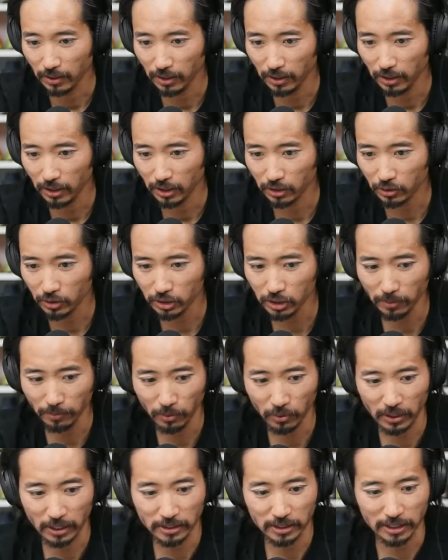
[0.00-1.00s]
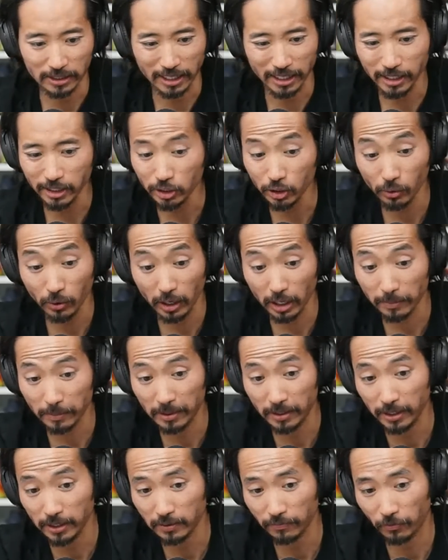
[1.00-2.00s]
Uh, Christian Perez says, any shoe
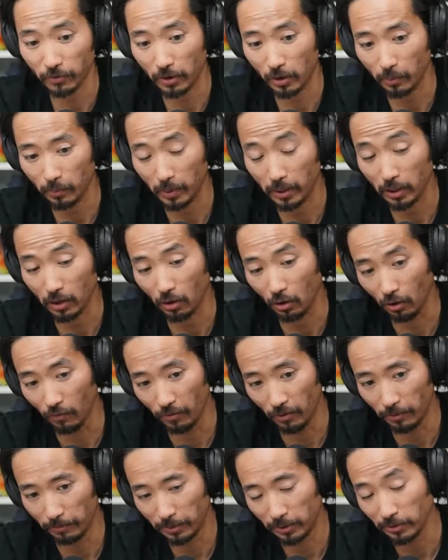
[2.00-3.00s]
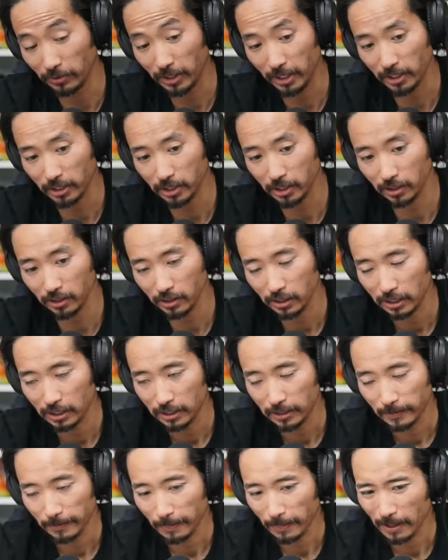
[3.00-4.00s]
recommendation for helping over pronation?
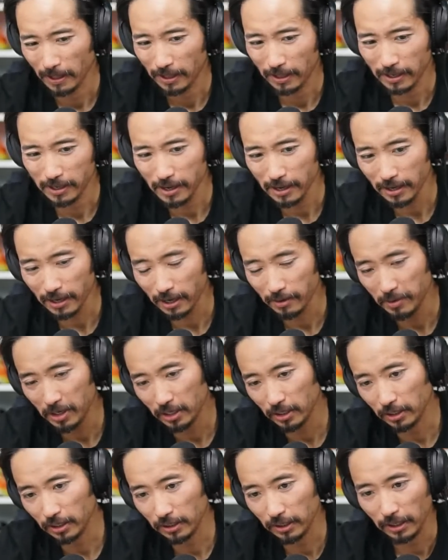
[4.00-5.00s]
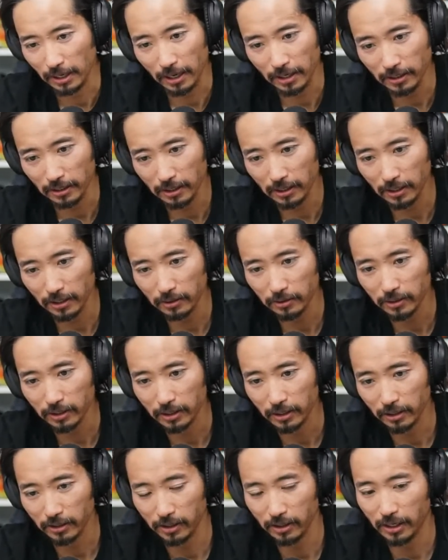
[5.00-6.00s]
Yeah, I mean, I, I,
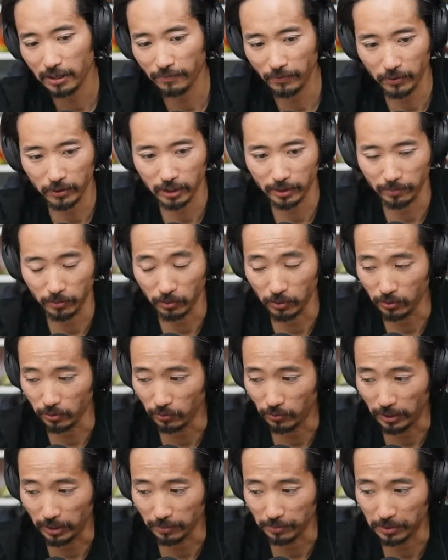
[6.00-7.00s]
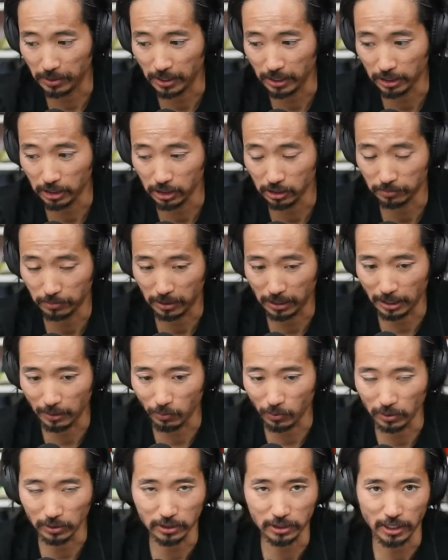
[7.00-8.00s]
I can give you a couple of recommendations, but I
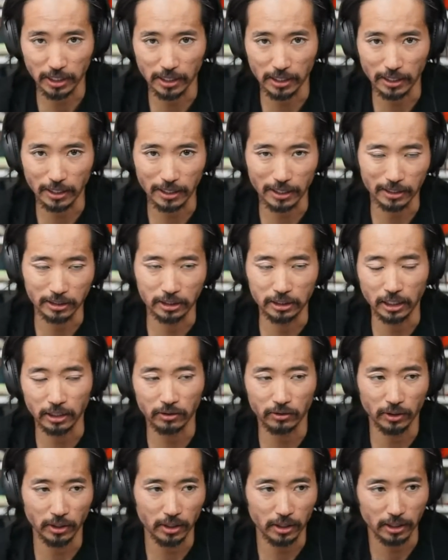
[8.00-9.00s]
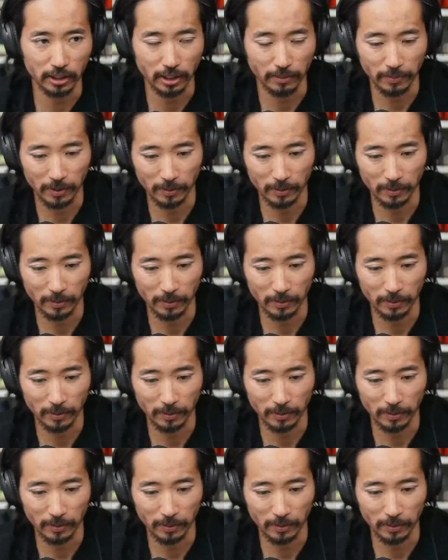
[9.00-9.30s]
will say that I generally think